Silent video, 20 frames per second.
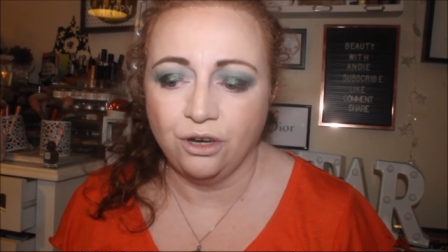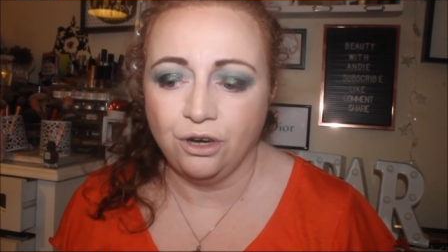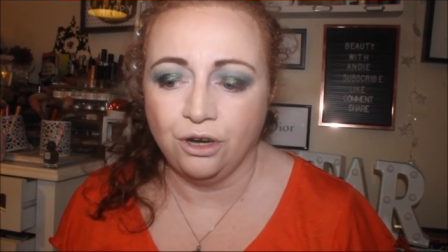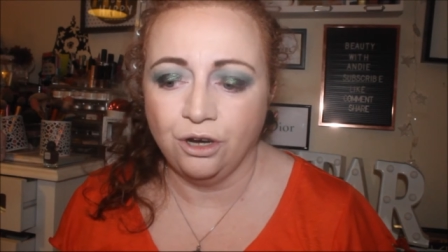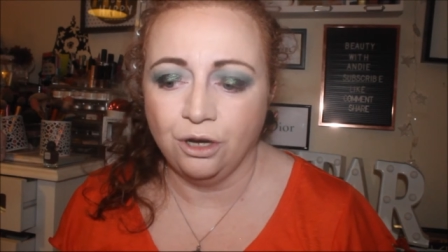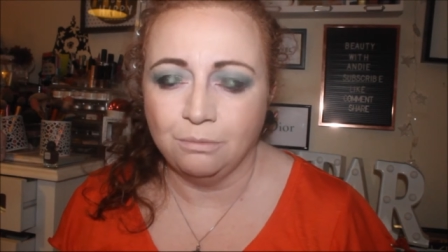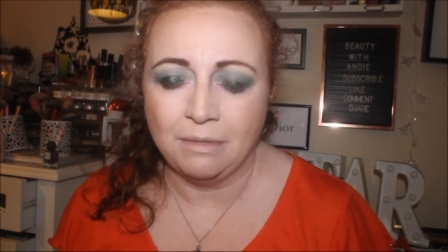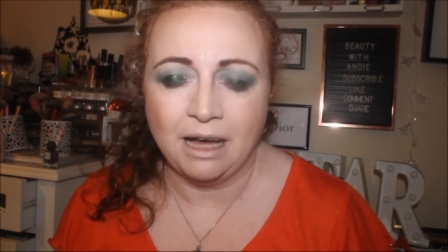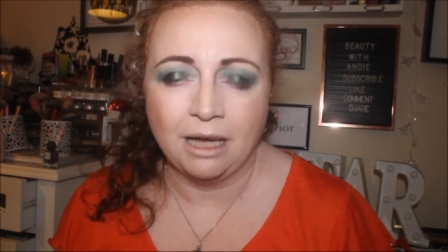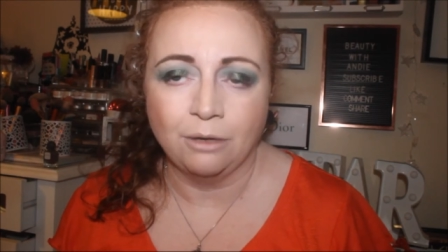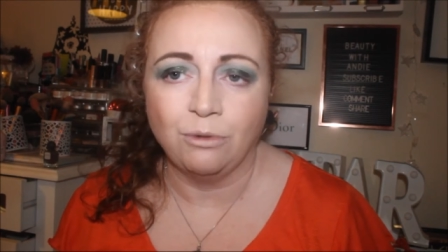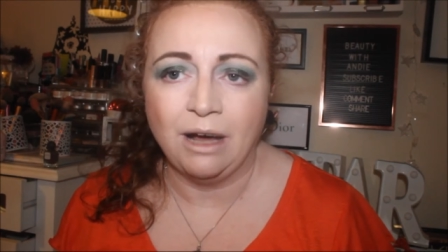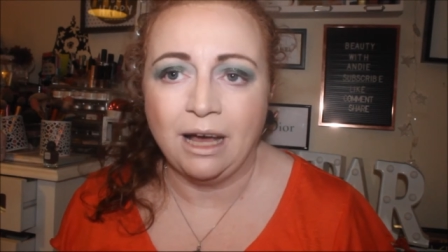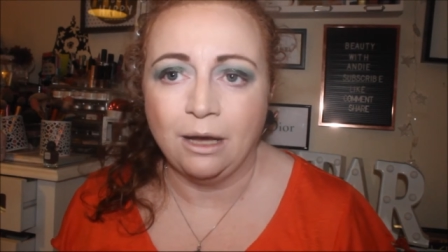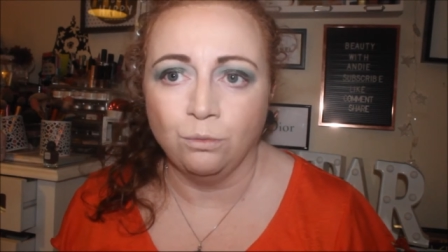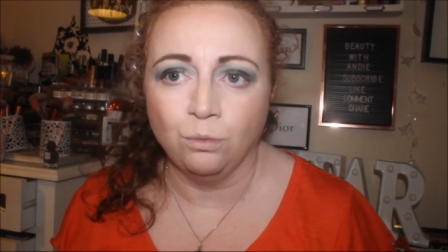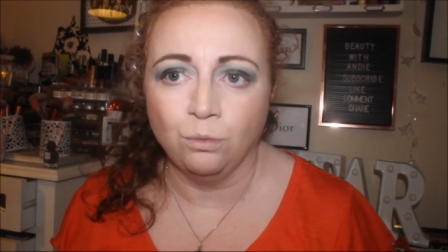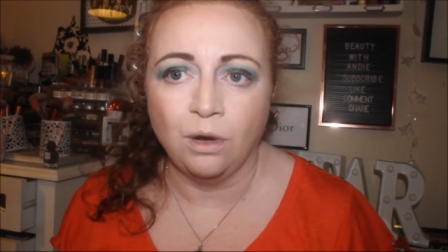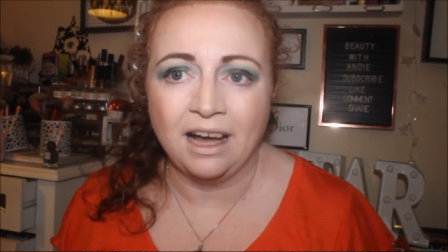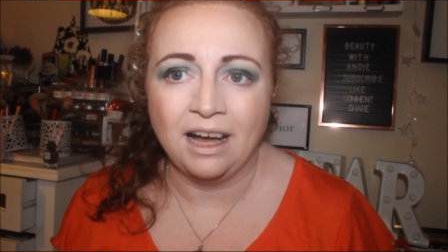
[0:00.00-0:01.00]
all my
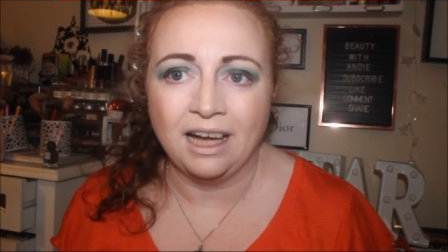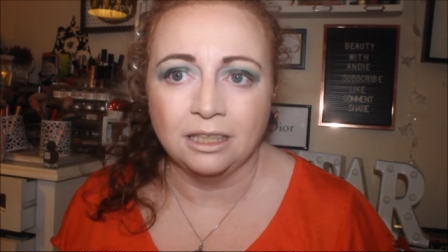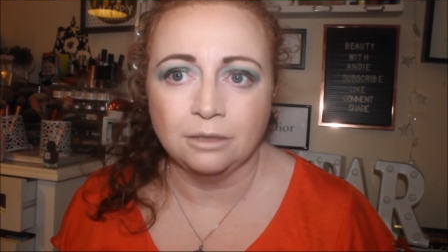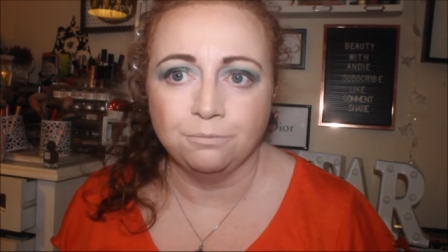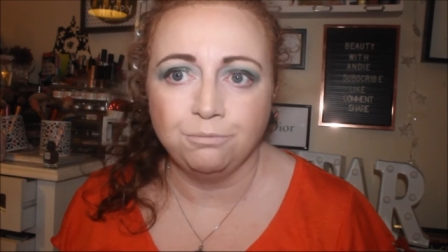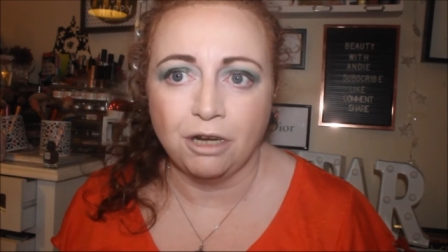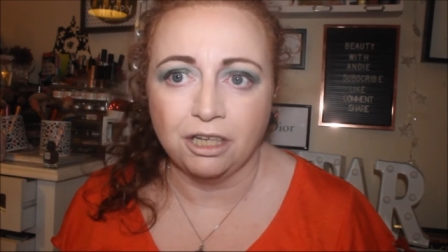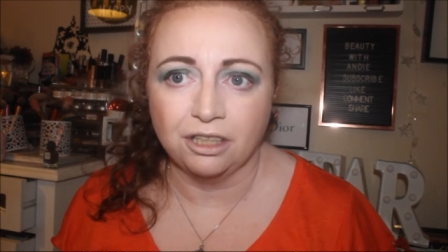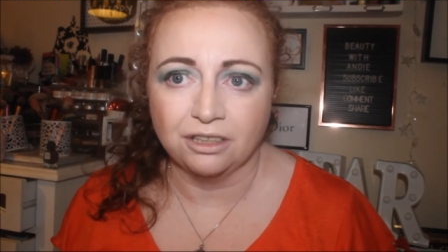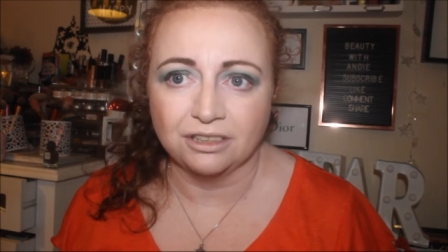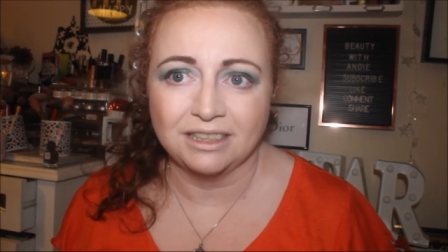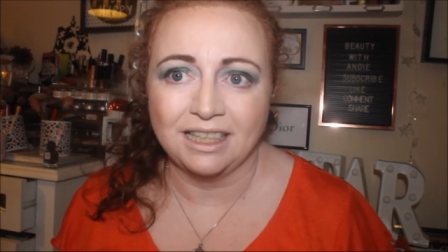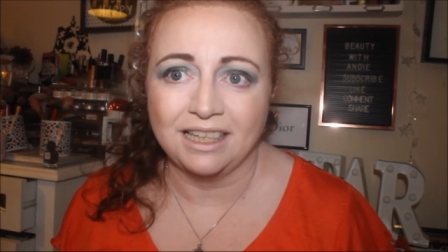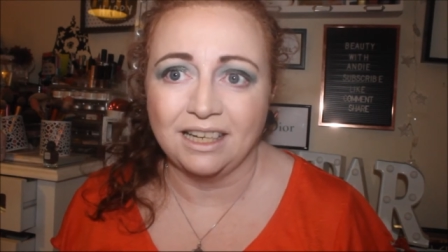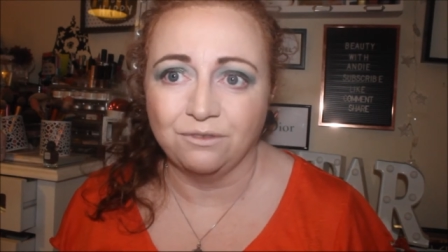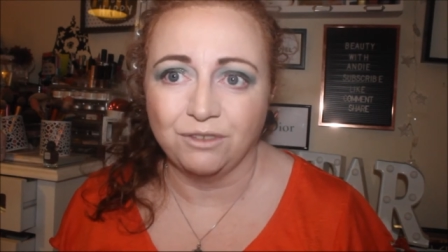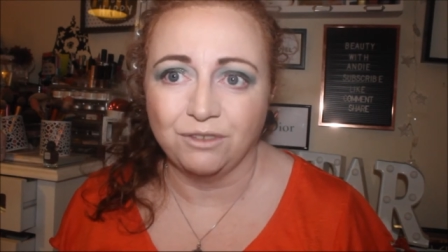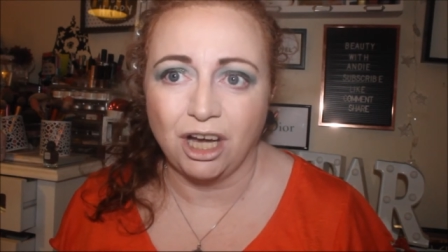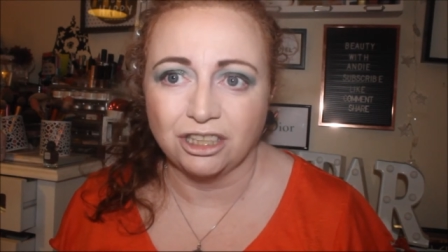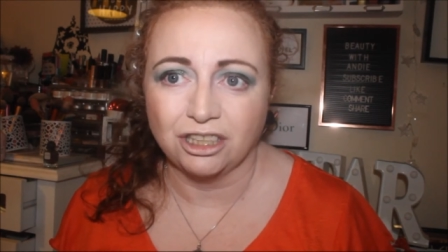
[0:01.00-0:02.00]
wet and wild products
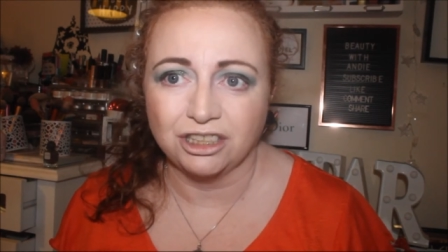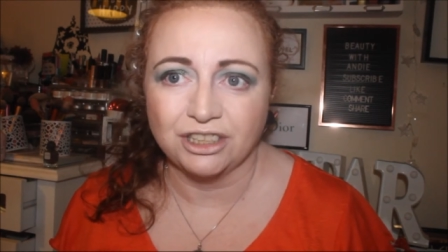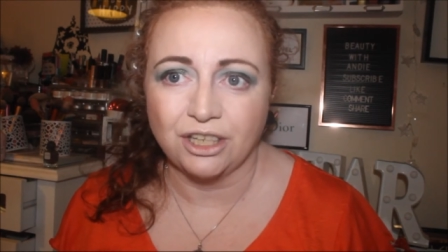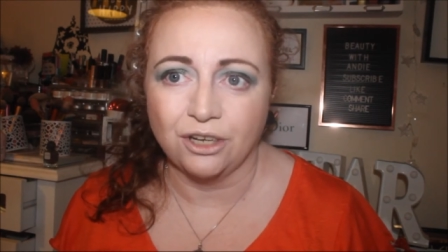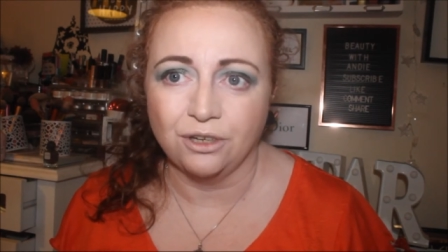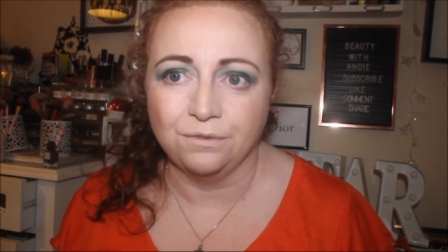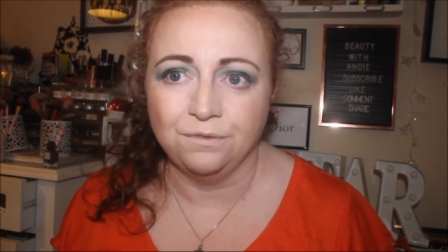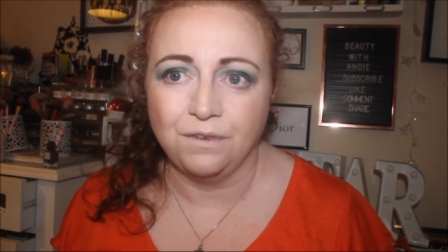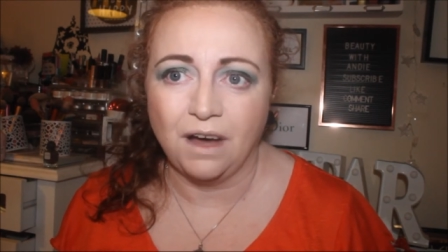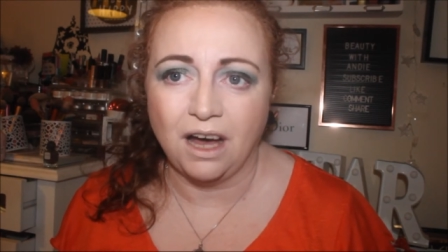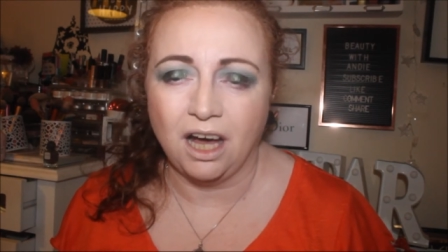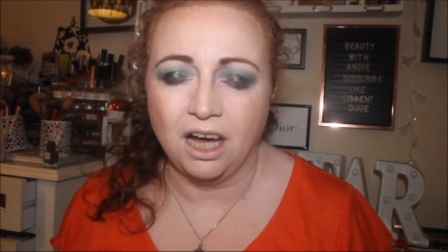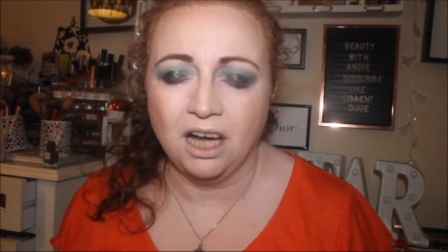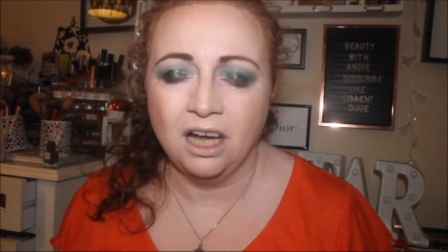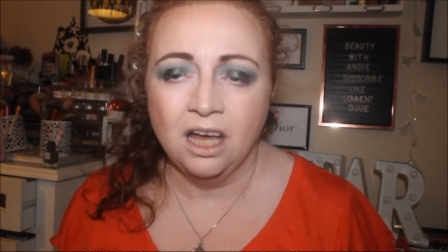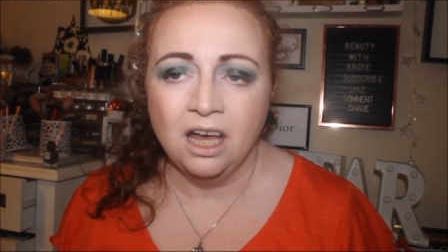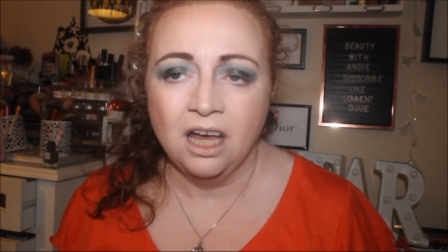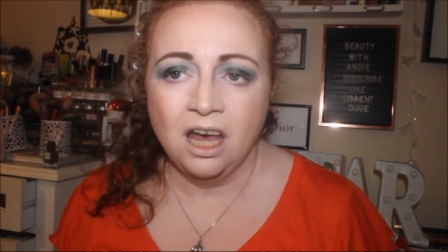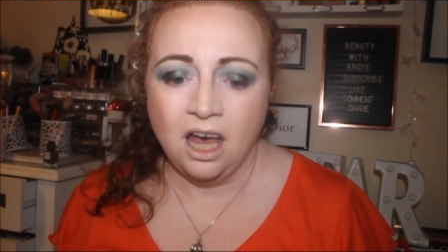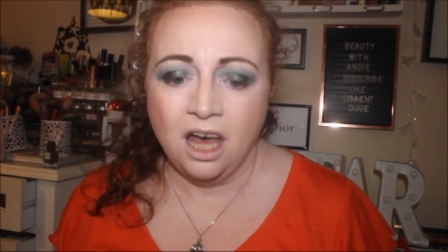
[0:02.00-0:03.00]
that I've got so far